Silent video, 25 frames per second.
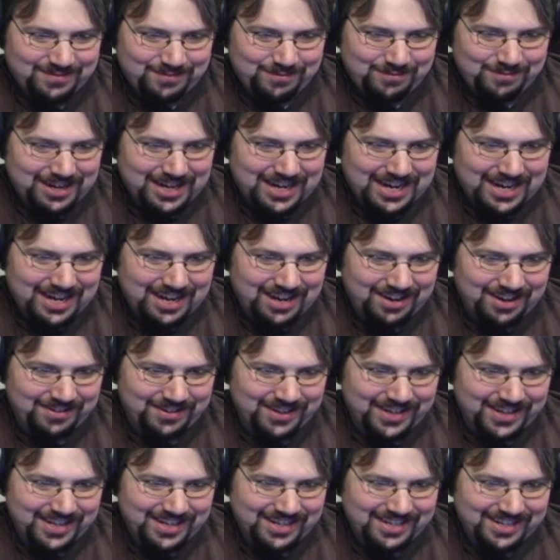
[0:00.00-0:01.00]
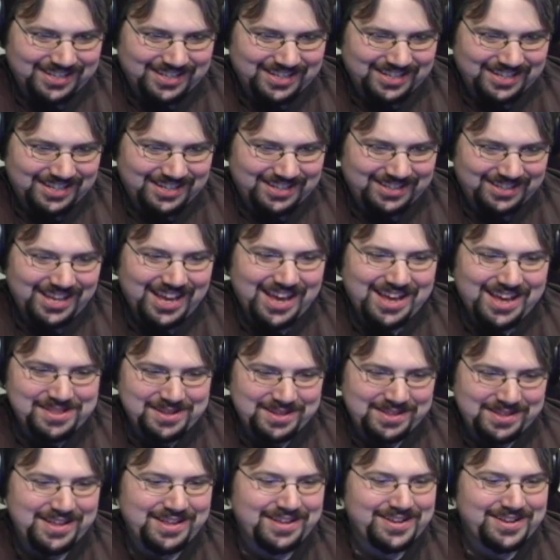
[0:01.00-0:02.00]
Wow. Yeah,
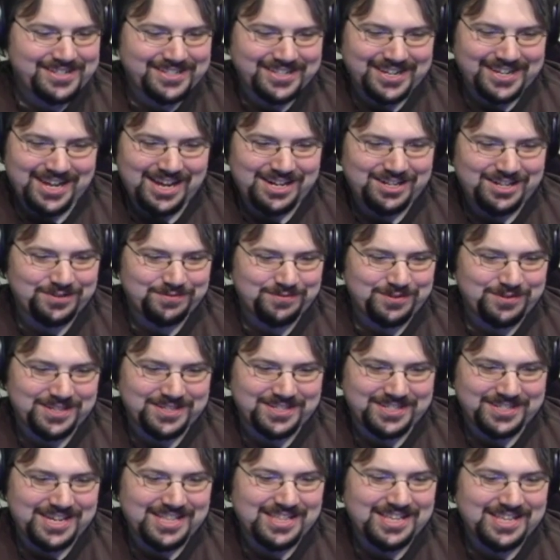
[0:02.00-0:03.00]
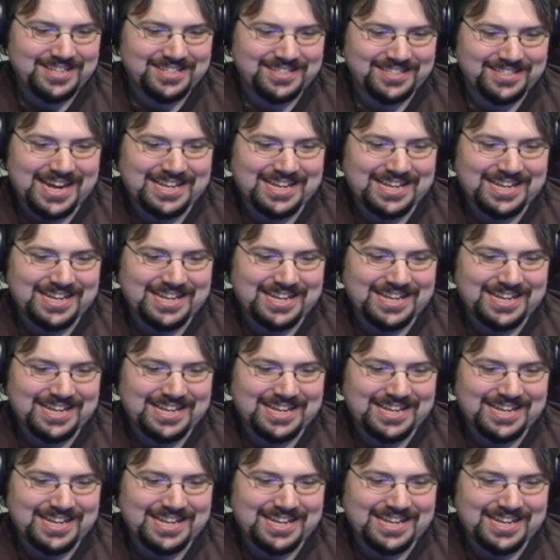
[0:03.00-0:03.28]
they're saying, I just want to see this.